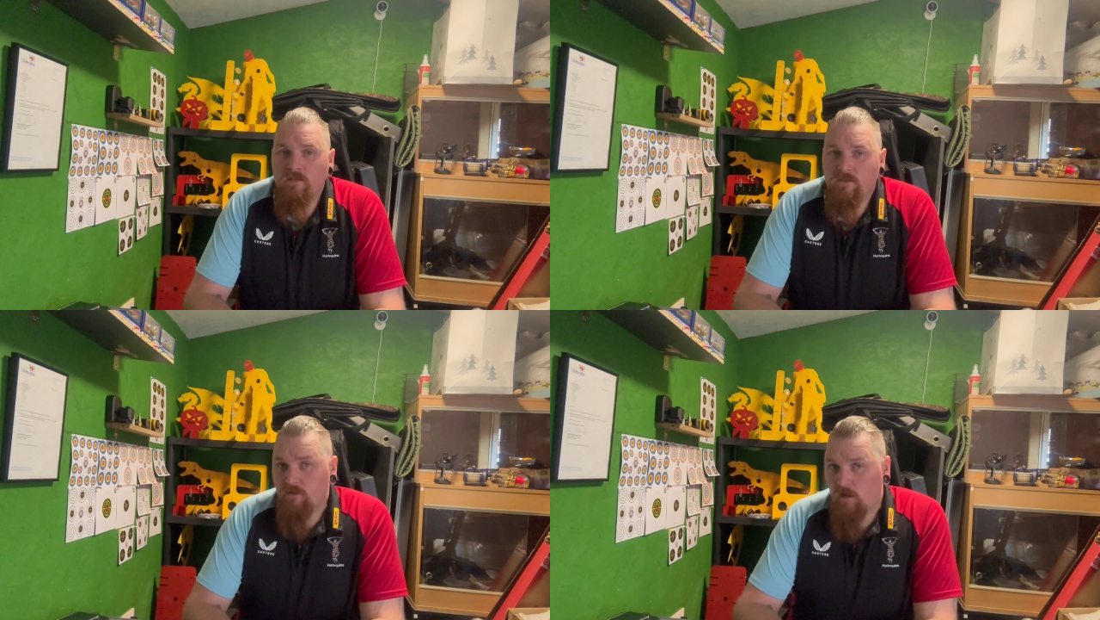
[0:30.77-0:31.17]

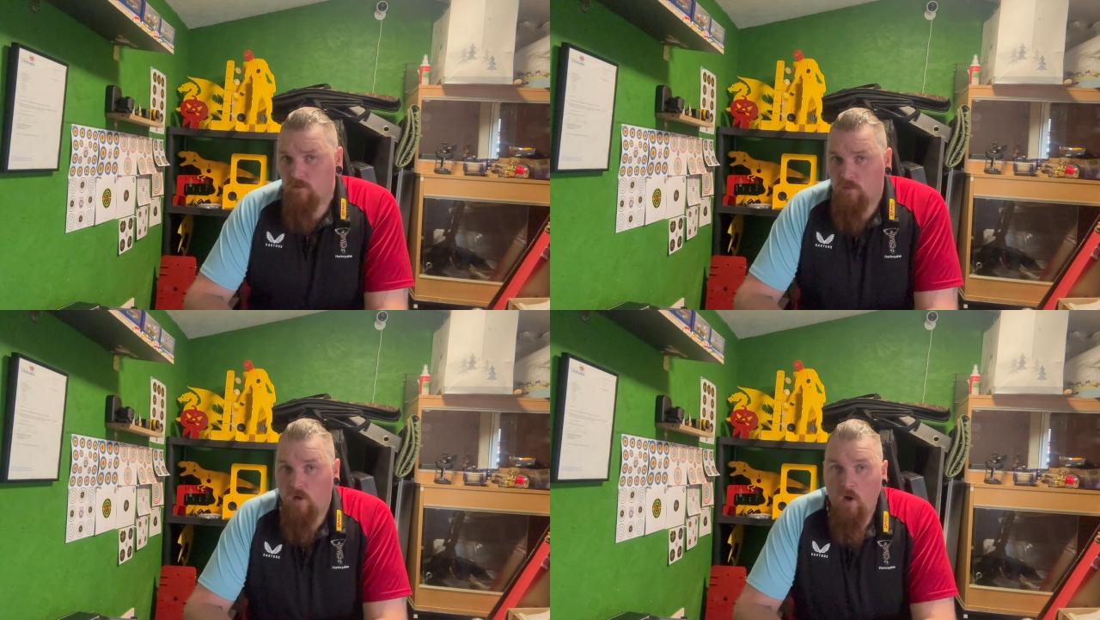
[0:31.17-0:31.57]

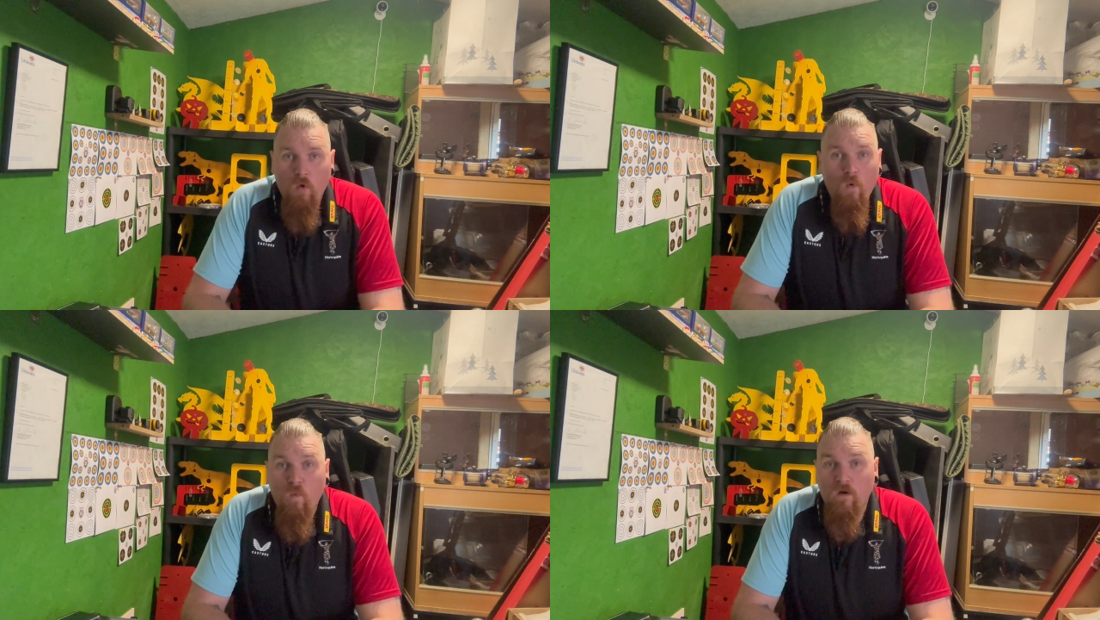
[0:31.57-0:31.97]
So,
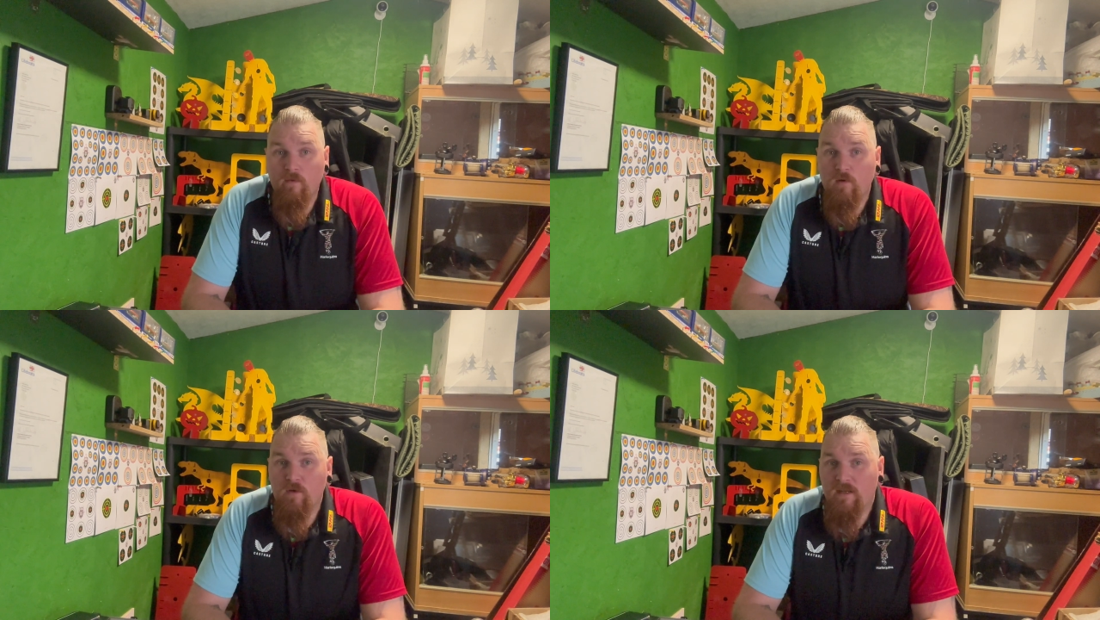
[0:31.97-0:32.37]
what are
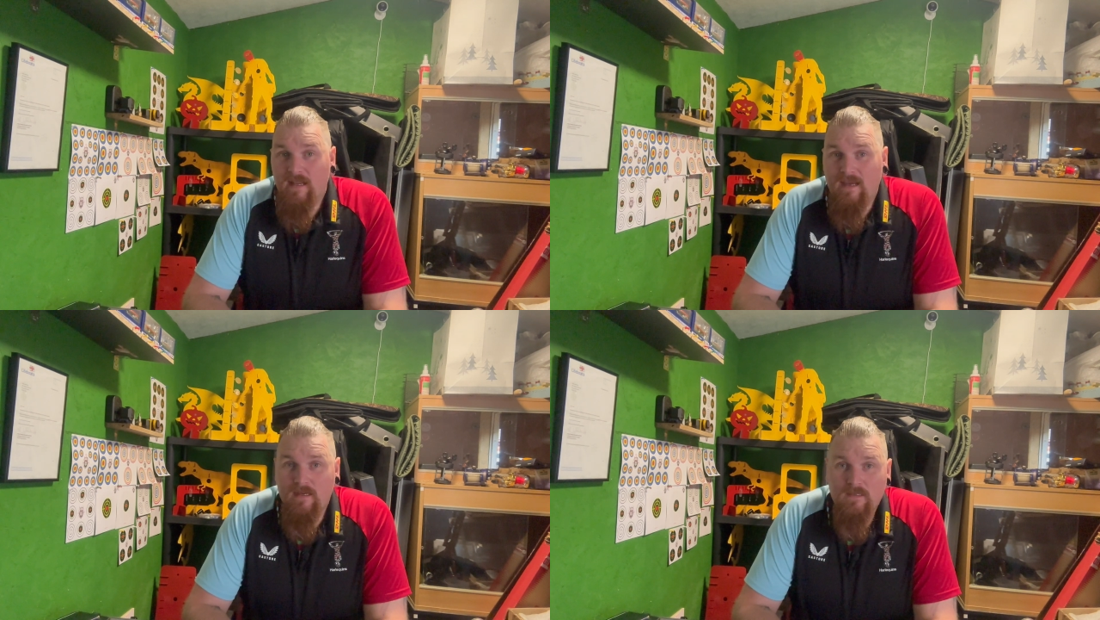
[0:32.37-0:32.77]
we looking
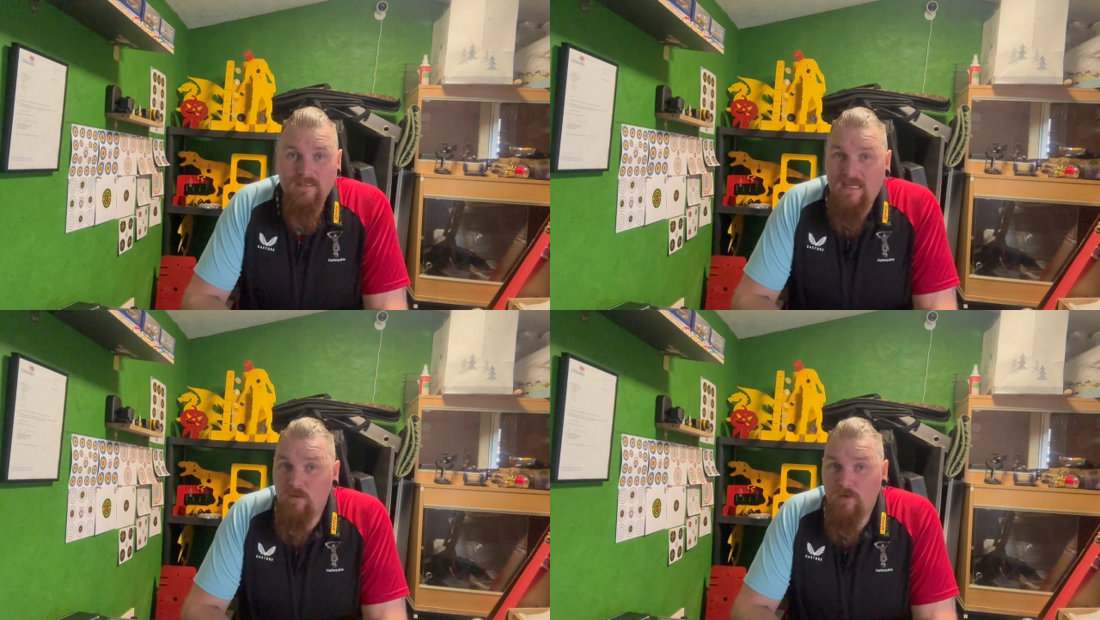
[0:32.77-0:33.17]
at
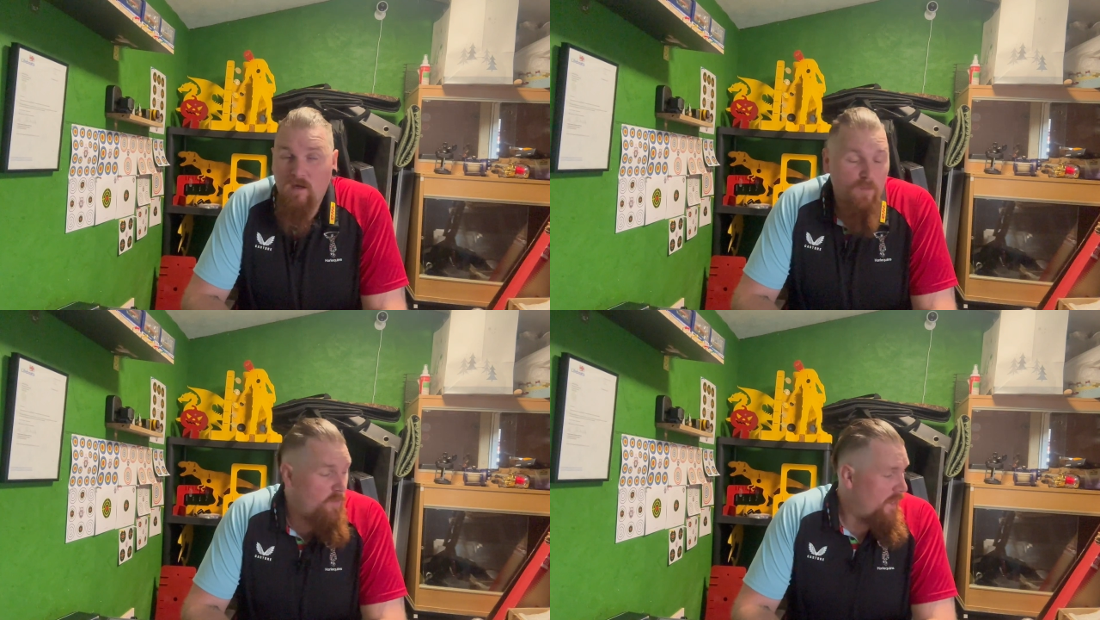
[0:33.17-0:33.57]
now we
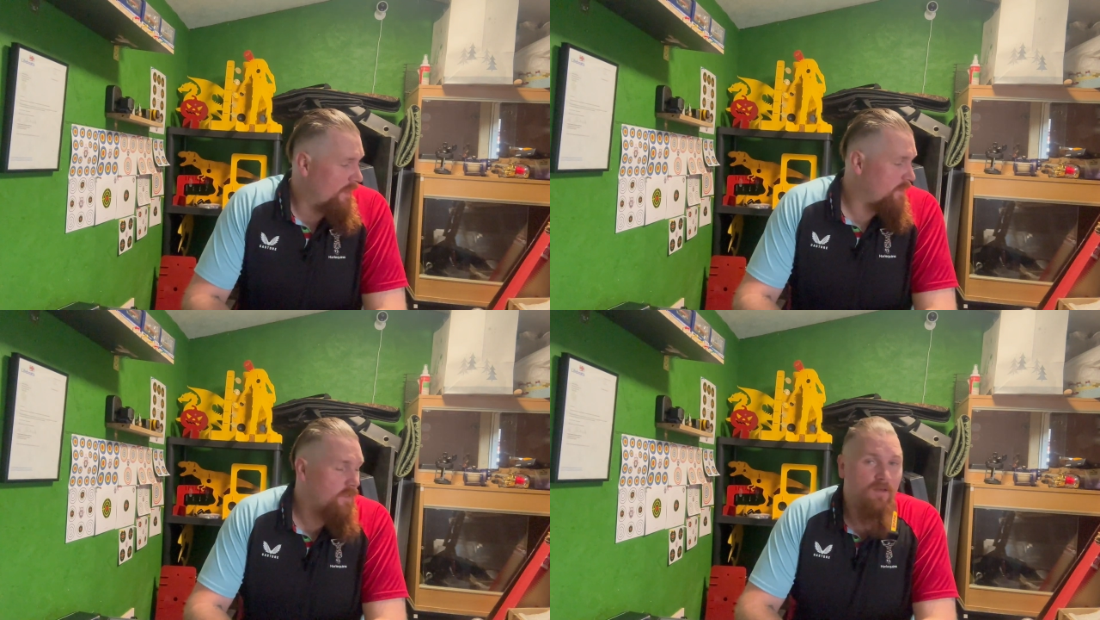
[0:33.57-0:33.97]
are
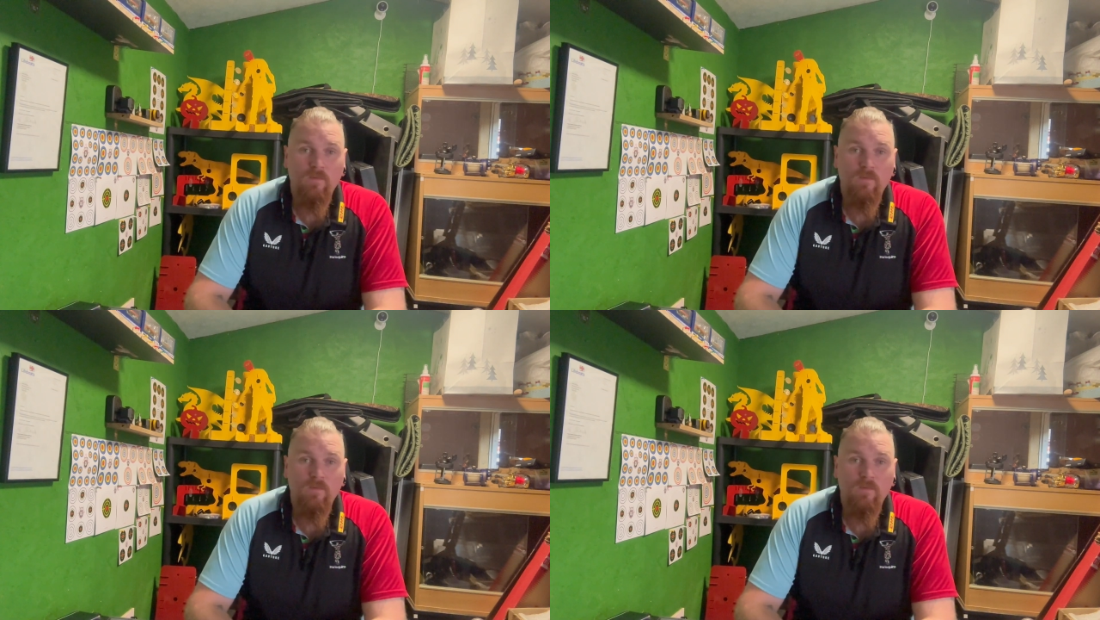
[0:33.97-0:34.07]
back?